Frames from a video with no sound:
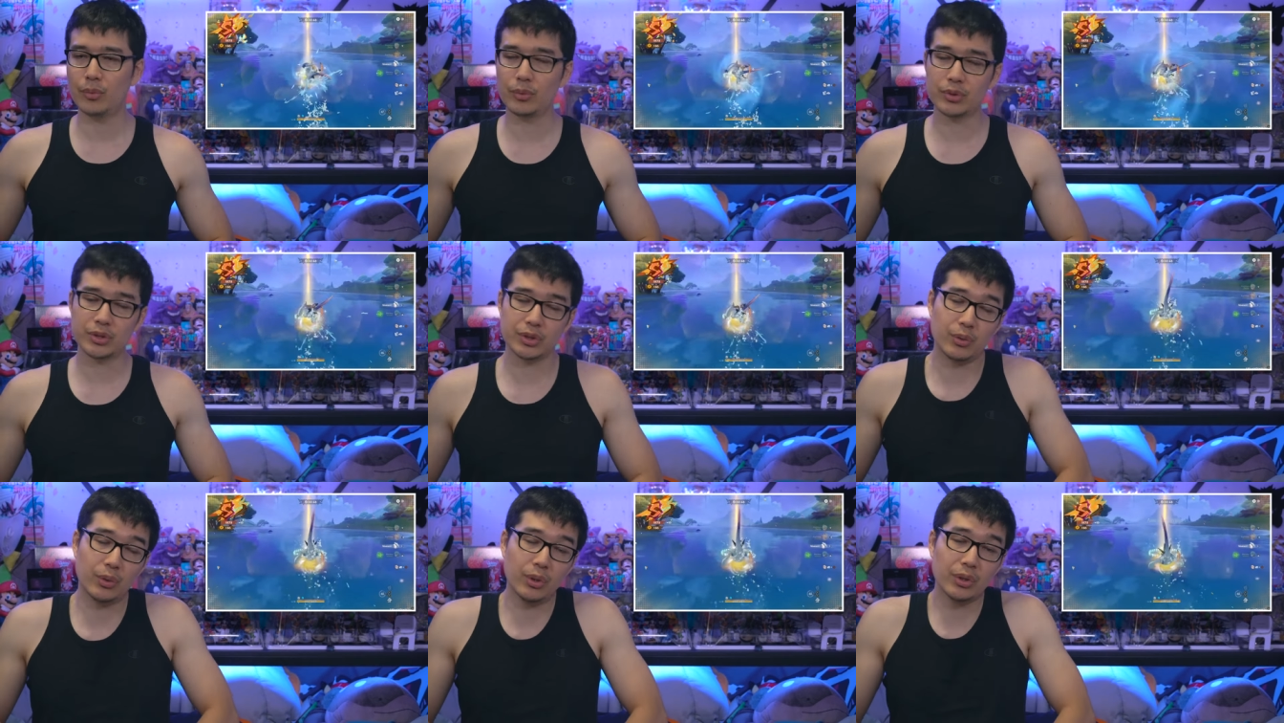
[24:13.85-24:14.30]

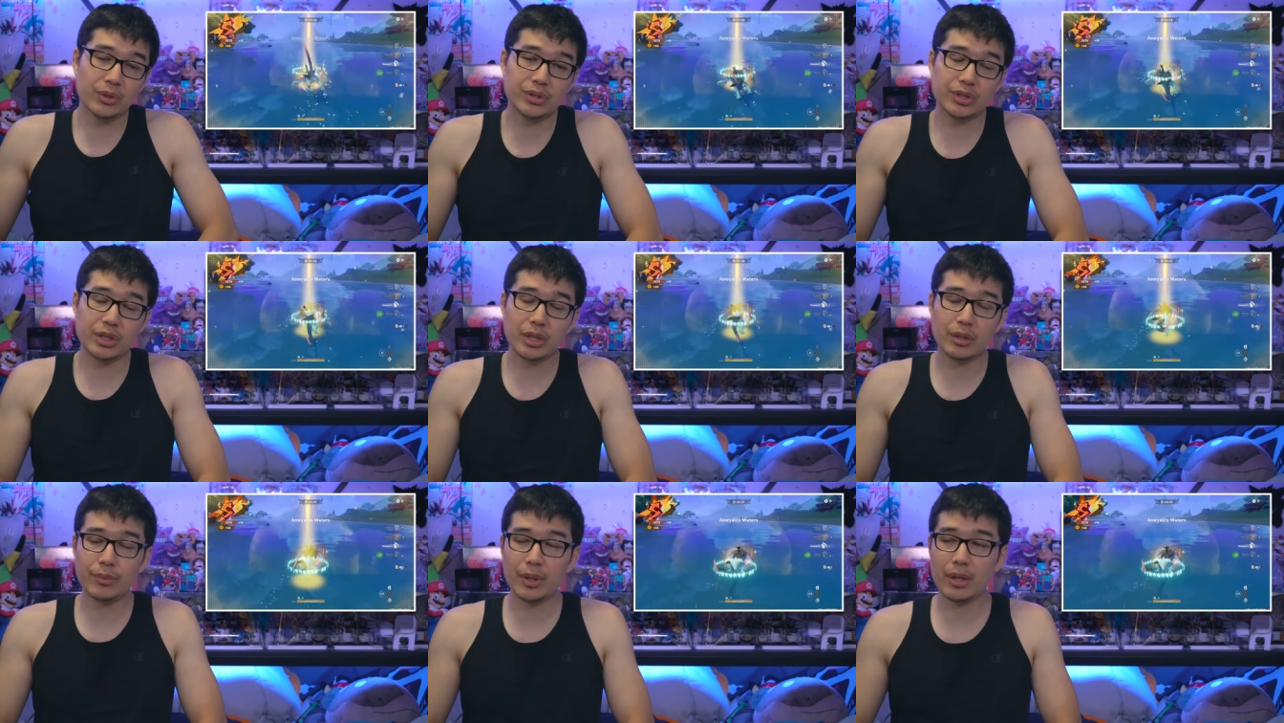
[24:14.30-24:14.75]
So we'll
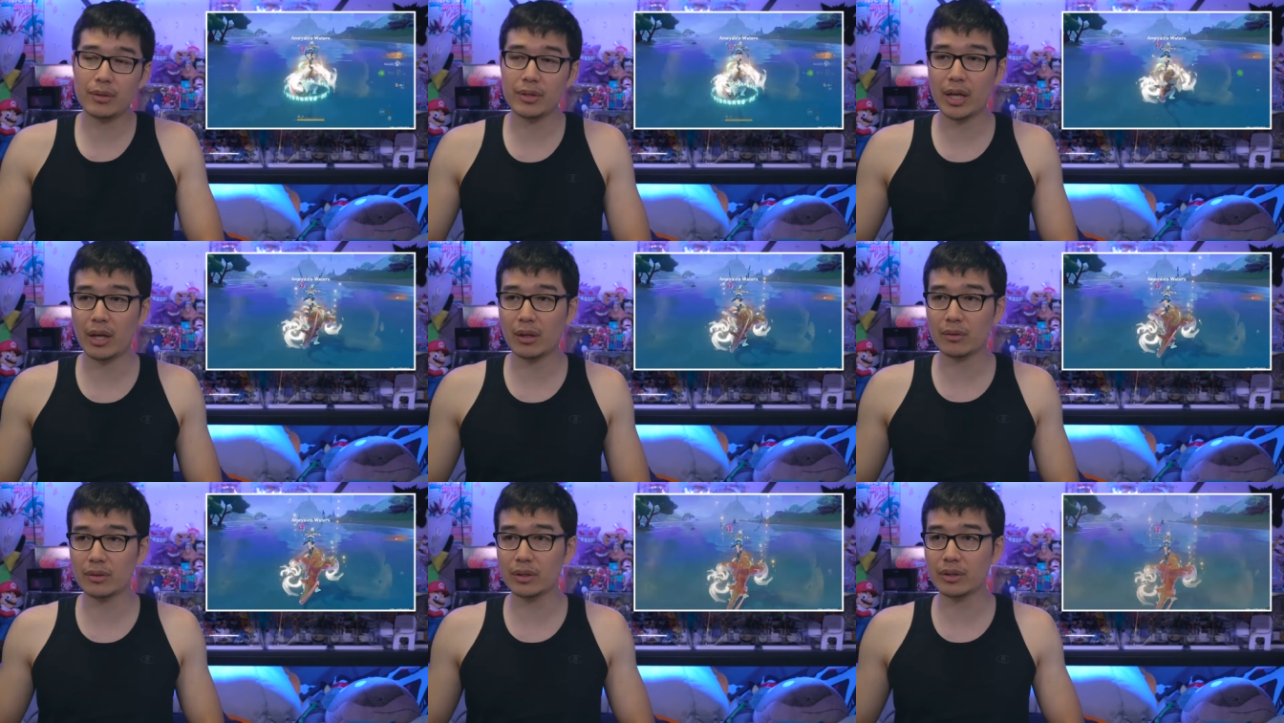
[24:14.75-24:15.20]
see about
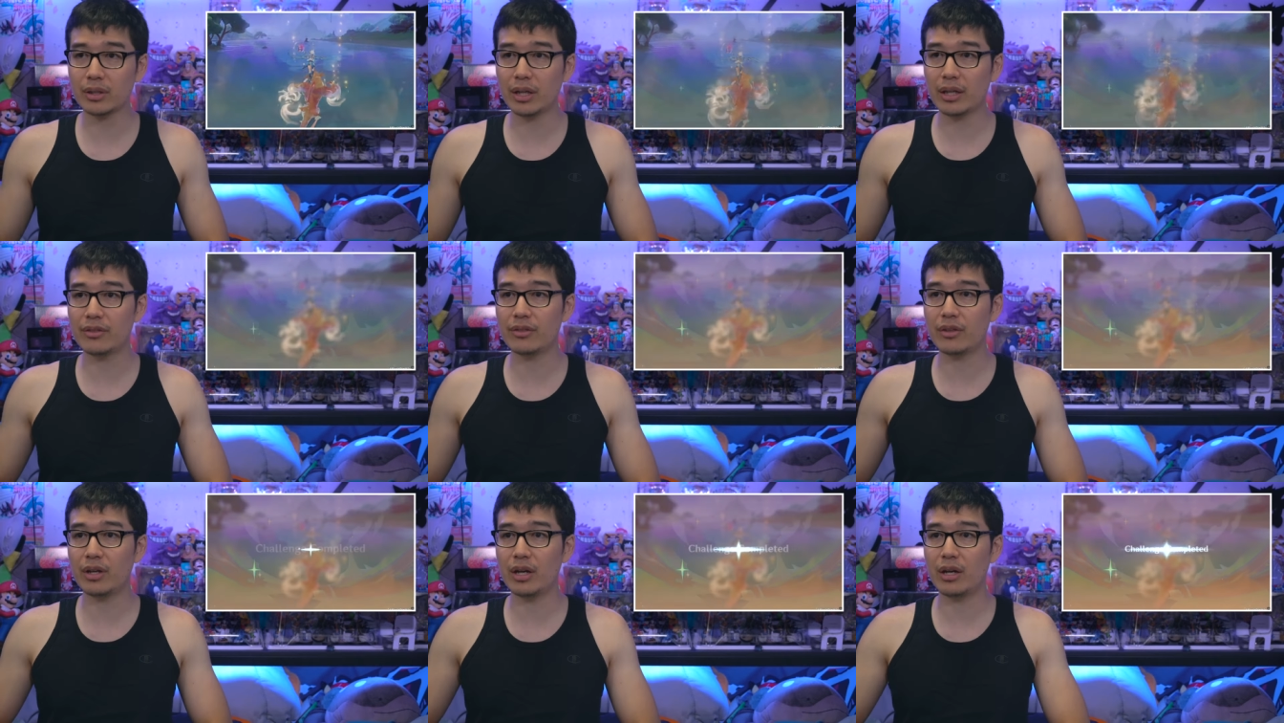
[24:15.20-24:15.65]
Natlan.
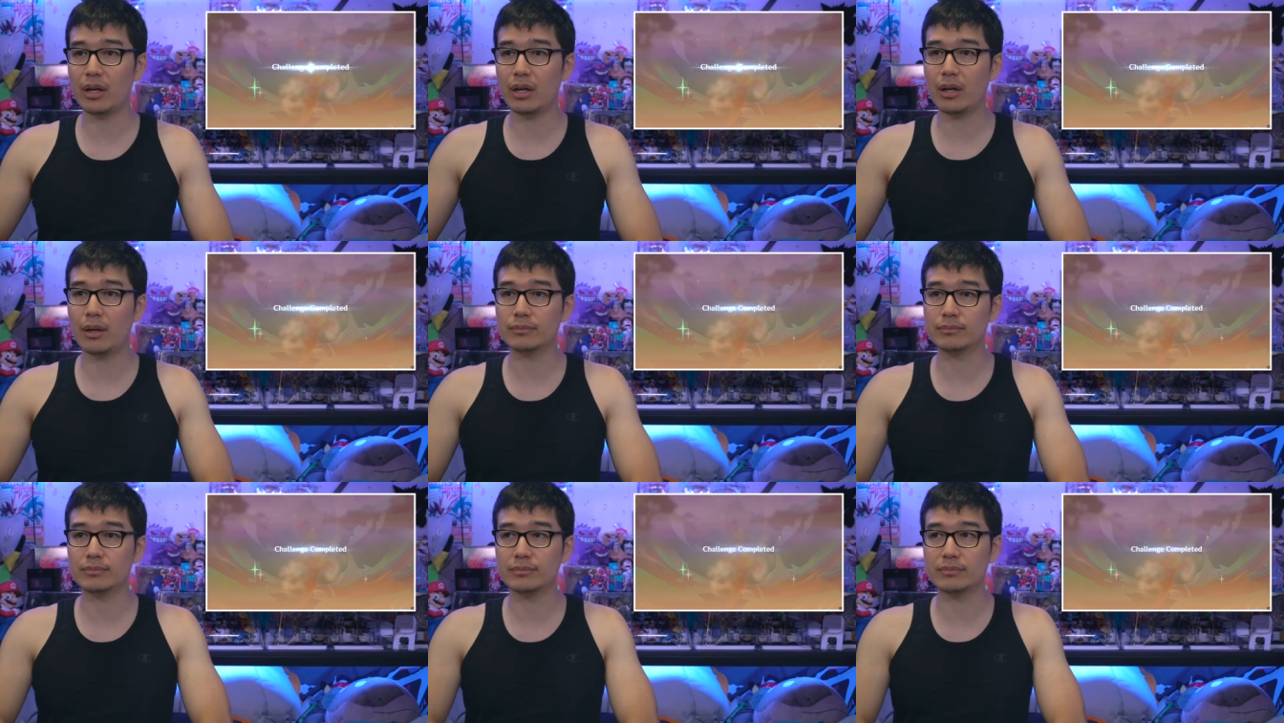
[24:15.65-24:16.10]

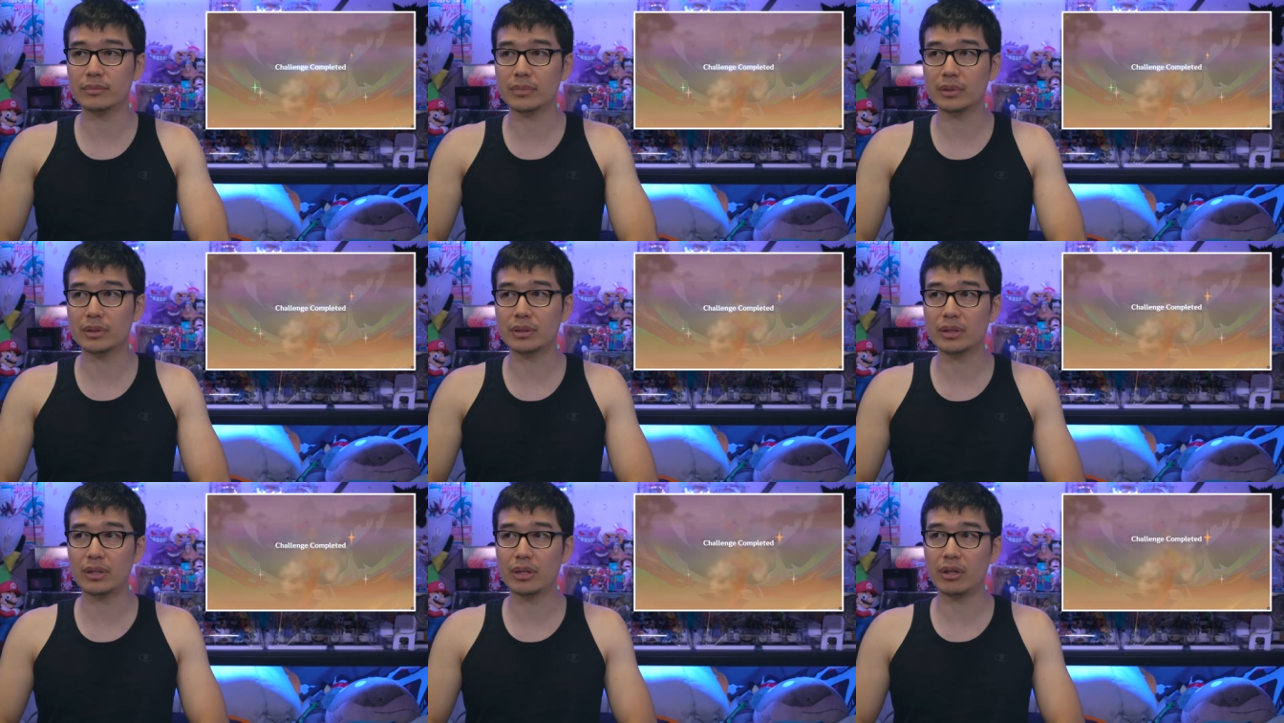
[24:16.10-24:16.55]
I um,
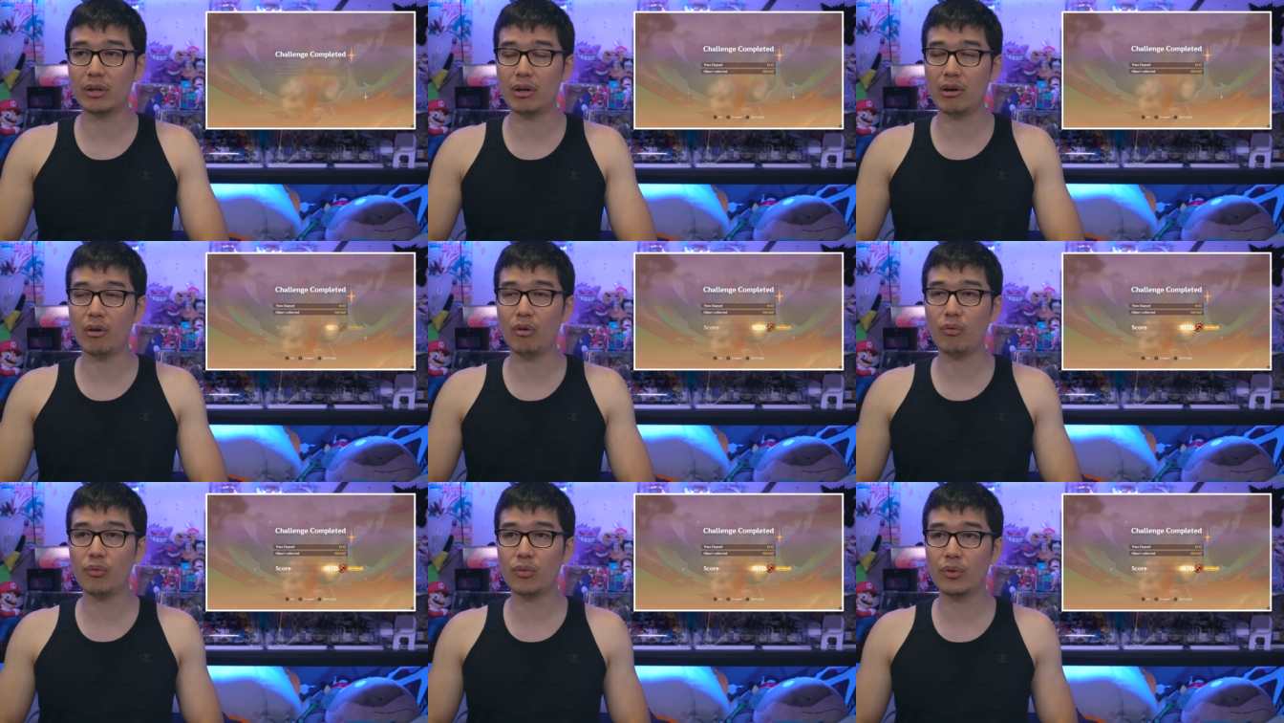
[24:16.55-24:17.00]
you know
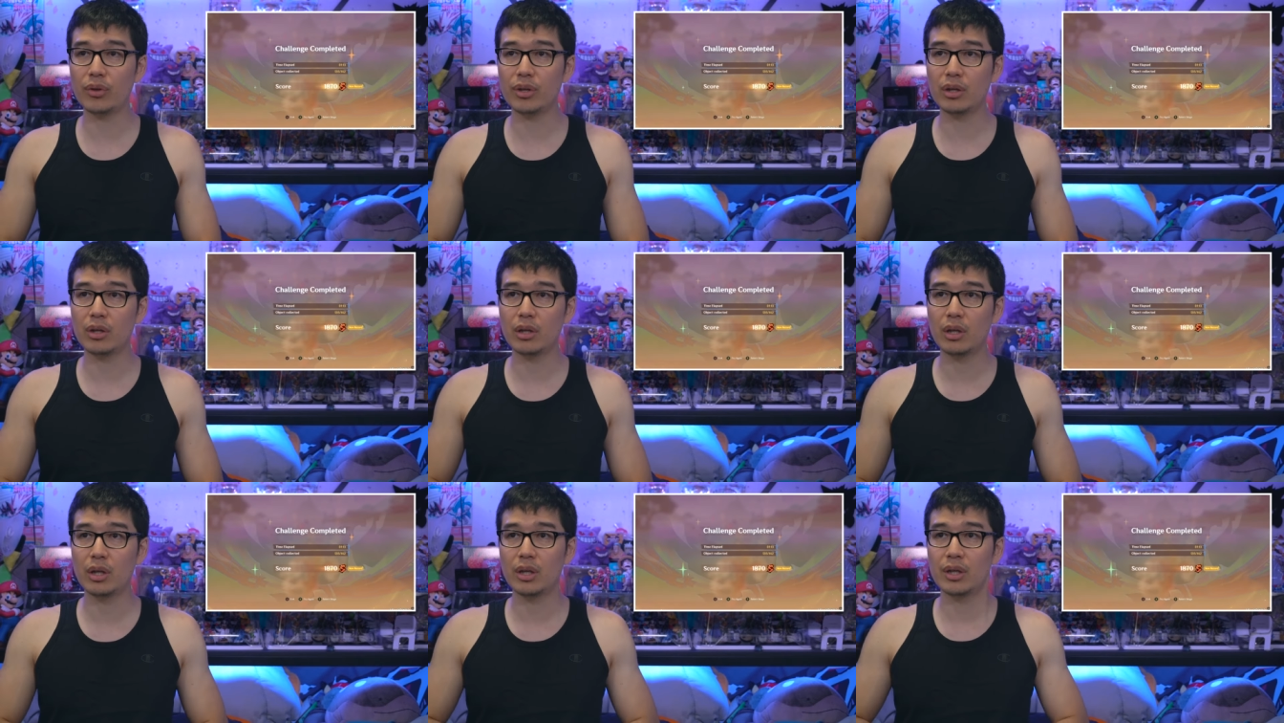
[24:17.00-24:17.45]

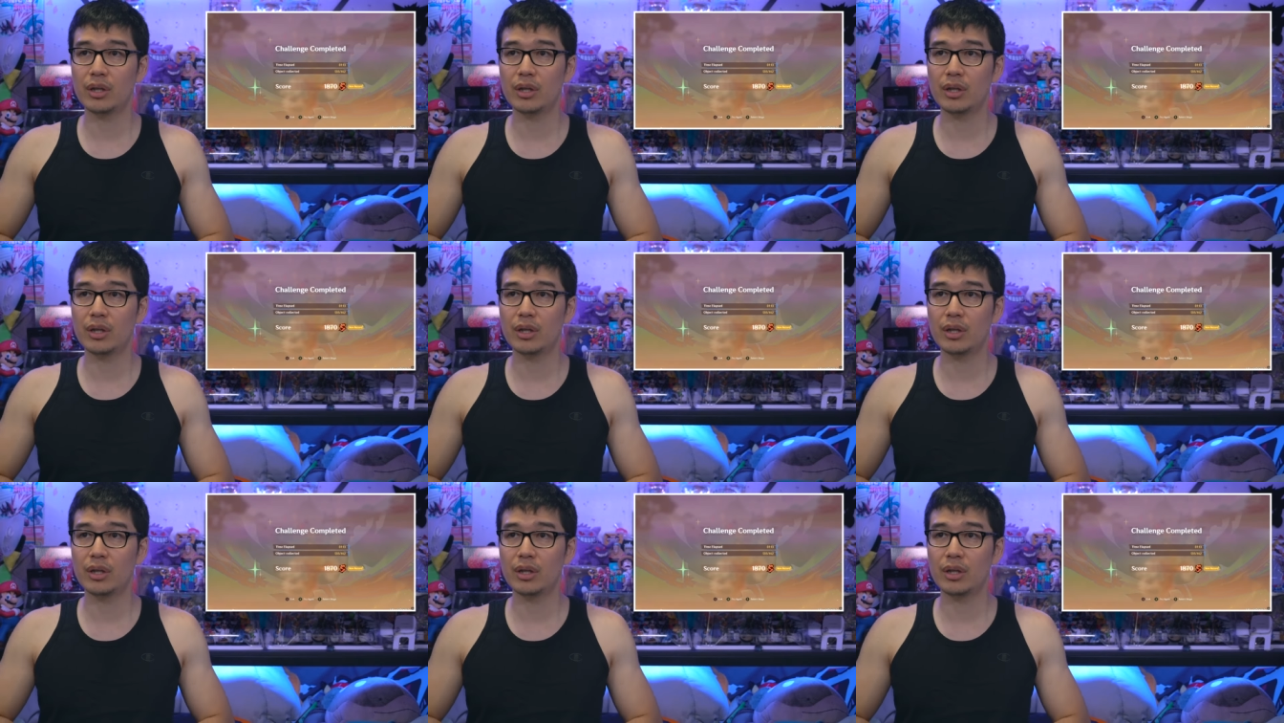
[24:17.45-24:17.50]
hopefully